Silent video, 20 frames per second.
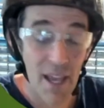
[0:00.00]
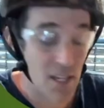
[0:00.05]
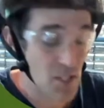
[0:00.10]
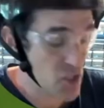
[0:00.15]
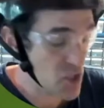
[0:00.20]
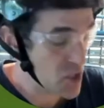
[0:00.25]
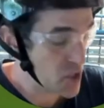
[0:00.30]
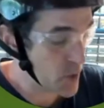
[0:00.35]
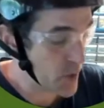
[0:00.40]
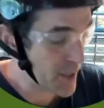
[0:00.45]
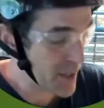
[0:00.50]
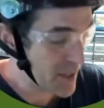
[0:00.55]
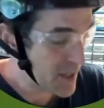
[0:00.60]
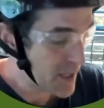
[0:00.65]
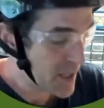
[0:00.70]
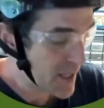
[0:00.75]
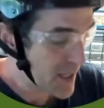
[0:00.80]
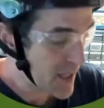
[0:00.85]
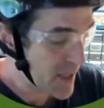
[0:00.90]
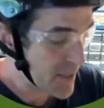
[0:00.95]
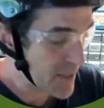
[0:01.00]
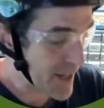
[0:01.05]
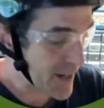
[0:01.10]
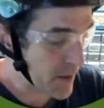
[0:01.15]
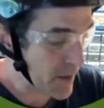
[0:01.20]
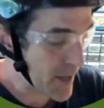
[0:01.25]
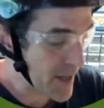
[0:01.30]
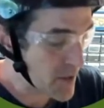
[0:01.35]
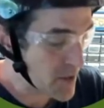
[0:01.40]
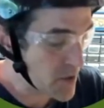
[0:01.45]
edge to it, that
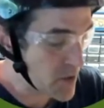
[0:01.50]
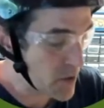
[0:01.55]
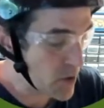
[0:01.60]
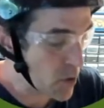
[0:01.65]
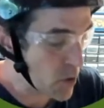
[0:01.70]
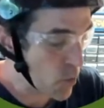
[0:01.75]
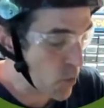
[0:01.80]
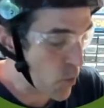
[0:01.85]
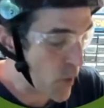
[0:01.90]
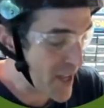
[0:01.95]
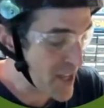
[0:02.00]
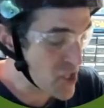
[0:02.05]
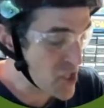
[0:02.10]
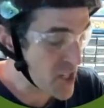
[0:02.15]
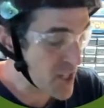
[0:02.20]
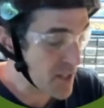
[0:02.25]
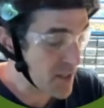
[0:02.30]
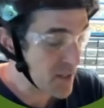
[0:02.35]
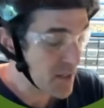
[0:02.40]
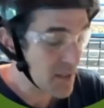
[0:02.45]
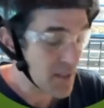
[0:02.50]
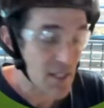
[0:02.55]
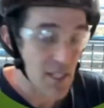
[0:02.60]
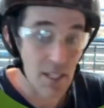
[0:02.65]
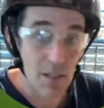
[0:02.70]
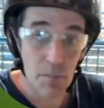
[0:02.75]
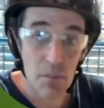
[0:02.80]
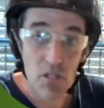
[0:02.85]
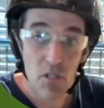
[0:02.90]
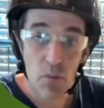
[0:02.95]
allows you to wedge it
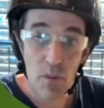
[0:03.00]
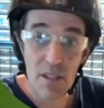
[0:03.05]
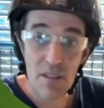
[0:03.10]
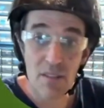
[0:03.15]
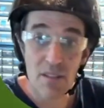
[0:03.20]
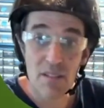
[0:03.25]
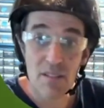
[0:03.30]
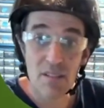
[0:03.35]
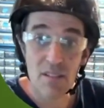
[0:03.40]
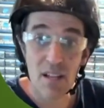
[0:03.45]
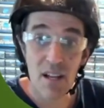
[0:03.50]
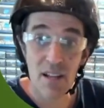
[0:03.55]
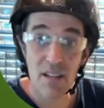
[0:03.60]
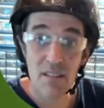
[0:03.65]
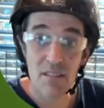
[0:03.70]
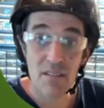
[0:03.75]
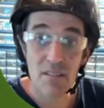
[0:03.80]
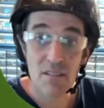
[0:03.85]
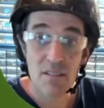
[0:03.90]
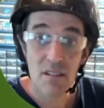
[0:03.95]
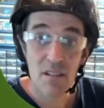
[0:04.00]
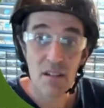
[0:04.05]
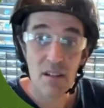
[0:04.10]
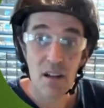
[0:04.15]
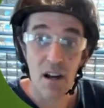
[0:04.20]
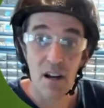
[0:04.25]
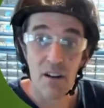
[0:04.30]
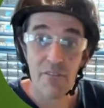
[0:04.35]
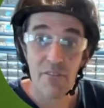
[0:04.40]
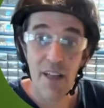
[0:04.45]
in between the studs
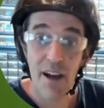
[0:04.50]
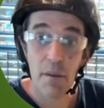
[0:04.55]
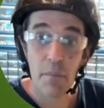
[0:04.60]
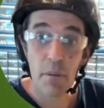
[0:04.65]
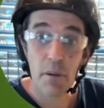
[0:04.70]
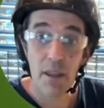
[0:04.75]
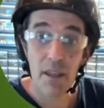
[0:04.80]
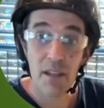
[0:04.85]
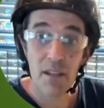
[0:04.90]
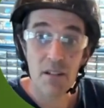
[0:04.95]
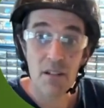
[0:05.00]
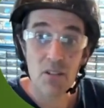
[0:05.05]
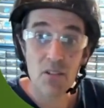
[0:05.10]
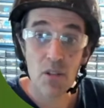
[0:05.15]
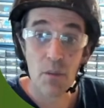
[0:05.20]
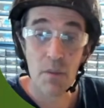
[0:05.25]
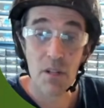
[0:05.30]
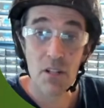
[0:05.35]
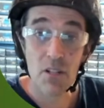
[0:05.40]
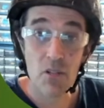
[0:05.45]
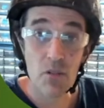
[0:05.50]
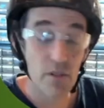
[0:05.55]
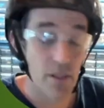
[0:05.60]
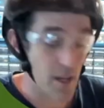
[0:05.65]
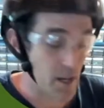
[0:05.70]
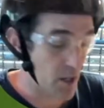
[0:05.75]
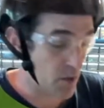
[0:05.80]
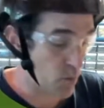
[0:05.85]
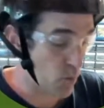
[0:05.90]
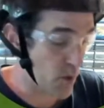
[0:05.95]
of that plate. So I'm gonna do
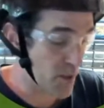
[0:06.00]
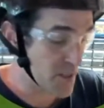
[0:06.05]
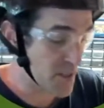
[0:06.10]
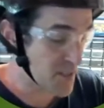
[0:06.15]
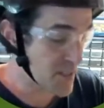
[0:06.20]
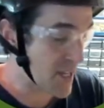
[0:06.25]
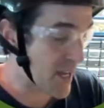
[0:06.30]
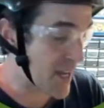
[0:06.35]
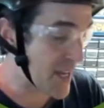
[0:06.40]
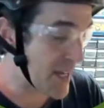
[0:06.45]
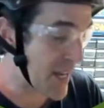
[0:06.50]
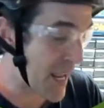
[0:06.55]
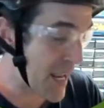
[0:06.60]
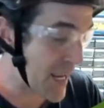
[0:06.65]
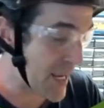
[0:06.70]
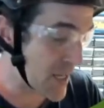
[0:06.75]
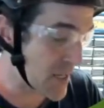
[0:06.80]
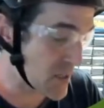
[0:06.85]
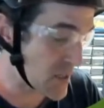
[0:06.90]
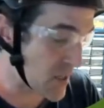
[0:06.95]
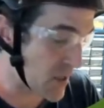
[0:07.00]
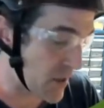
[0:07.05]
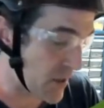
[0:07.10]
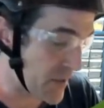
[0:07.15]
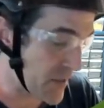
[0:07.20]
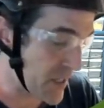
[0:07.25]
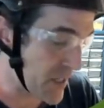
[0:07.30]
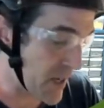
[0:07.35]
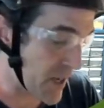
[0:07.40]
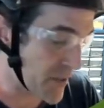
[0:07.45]
that on one side and
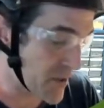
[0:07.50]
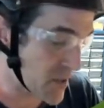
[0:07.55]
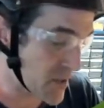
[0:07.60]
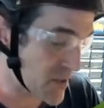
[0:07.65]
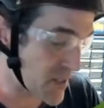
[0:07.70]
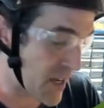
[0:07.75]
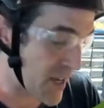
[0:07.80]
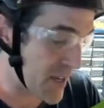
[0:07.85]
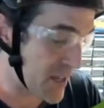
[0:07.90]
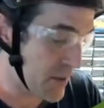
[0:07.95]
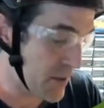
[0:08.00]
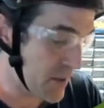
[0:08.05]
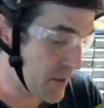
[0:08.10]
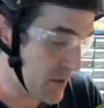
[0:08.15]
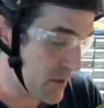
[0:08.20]
on the other side.